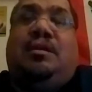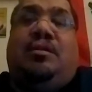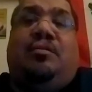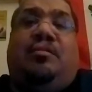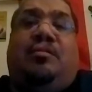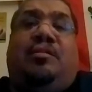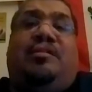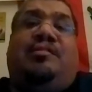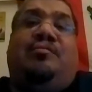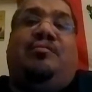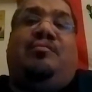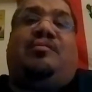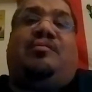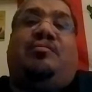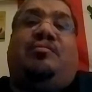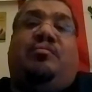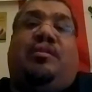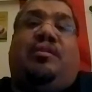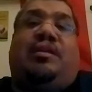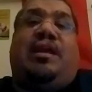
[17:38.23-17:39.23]
zoo
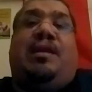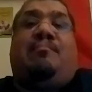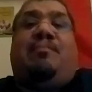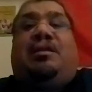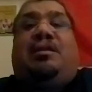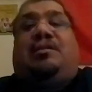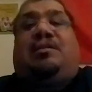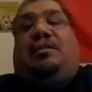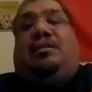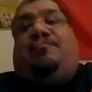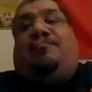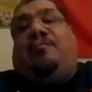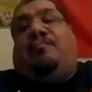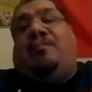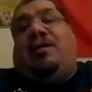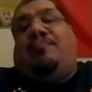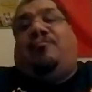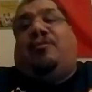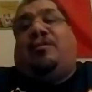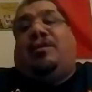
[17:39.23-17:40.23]
suit came actually from
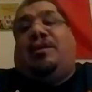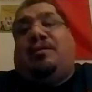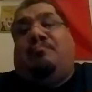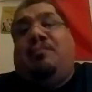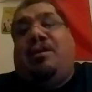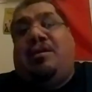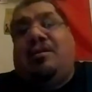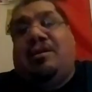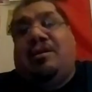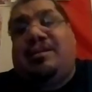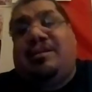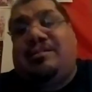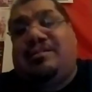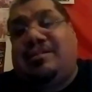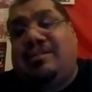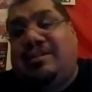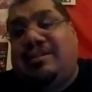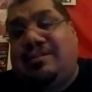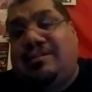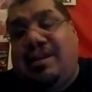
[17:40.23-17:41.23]
African Americans
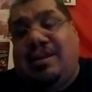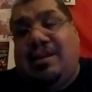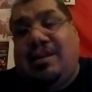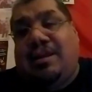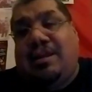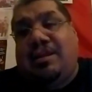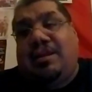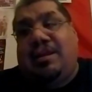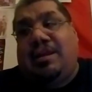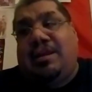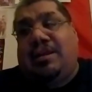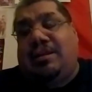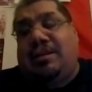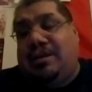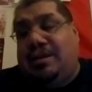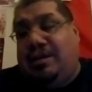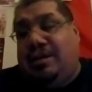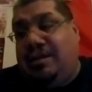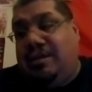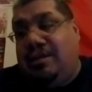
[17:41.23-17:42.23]

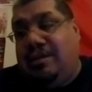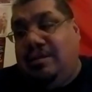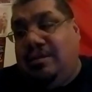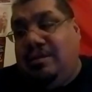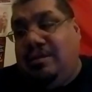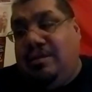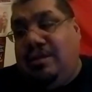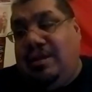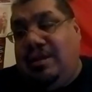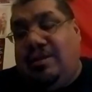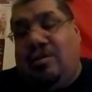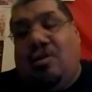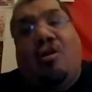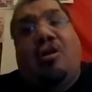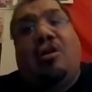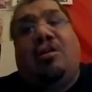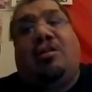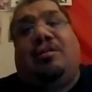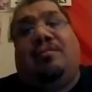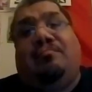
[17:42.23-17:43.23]
in
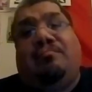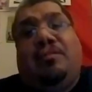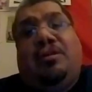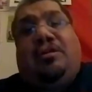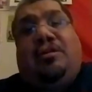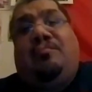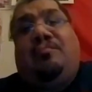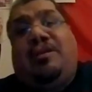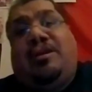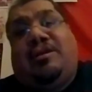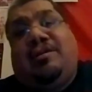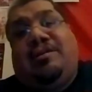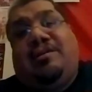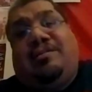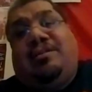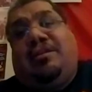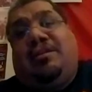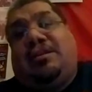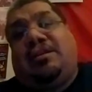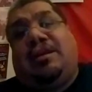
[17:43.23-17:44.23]
Harlem. Because of
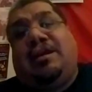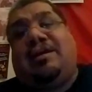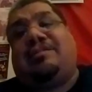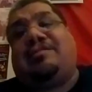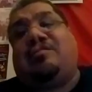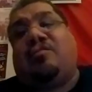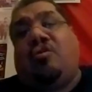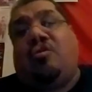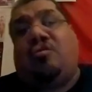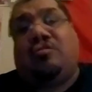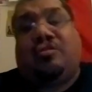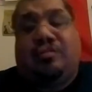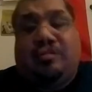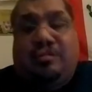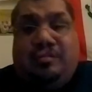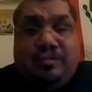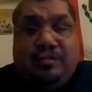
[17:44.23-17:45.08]
the jazz culture.